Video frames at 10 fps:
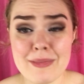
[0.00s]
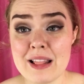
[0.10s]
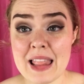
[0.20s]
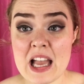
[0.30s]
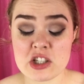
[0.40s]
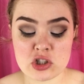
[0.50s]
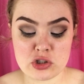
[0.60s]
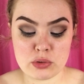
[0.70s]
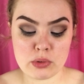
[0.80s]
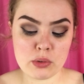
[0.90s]
Lash
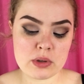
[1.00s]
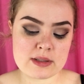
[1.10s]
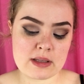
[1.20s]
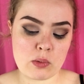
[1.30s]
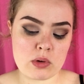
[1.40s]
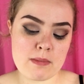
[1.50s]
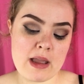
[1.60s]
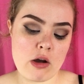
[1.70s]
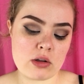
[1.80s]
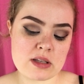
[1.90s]
Duo is like one of
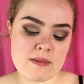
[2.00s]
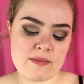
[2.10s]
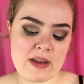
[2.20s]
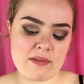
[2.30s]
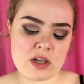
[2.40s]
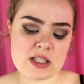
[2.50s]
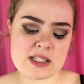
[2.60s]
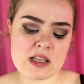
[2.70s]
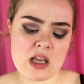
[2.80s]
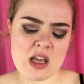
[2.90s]
my all-time favorites.